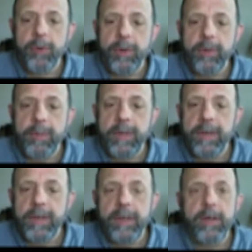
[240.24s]
is going to be
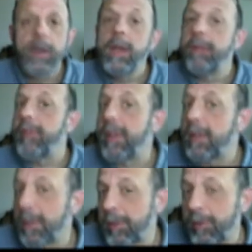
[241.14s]
in here. If they
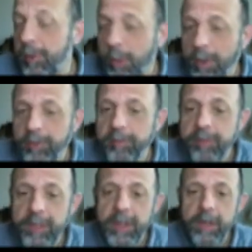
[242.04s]
clicked to watch a
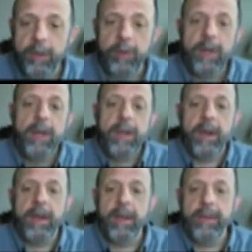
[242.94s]
video,
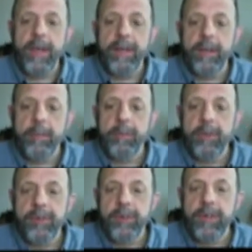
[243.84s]
that
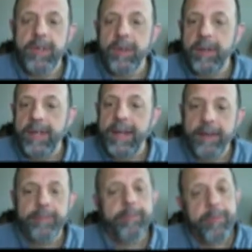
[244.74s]
number is in here. And
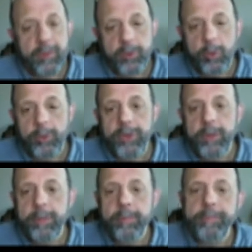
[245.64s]
again,
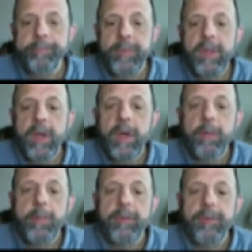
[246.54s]
tooltip.
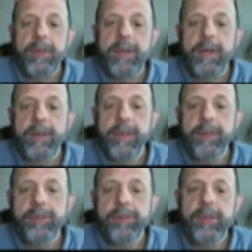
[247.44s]
But if you click on
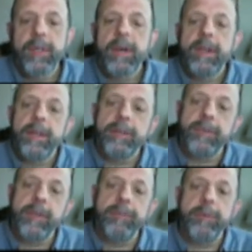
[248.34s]
this,
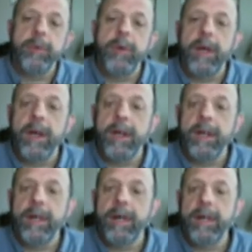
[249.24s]
this gives you
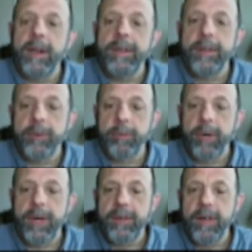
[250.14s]
another
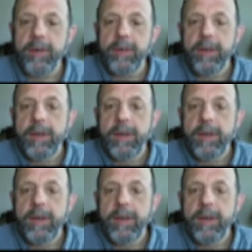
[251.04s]
breakdown.